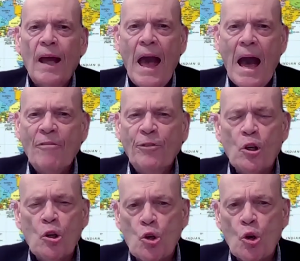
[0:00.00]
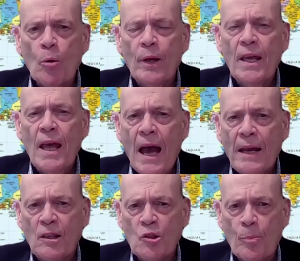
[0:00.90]
after Germany had
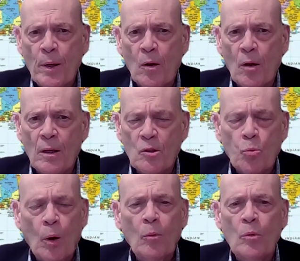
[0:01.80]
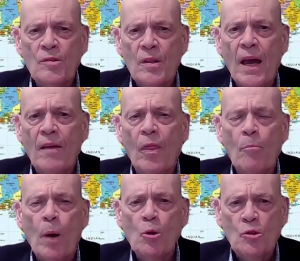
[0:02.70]
experienced what was then the
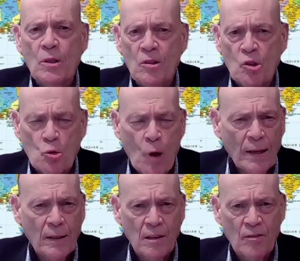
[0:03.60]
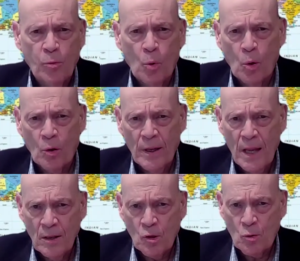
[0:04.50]
most destructive war in
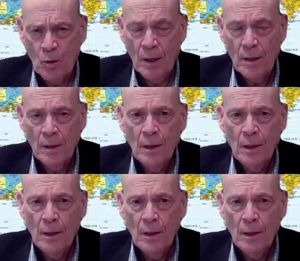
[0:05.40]
history,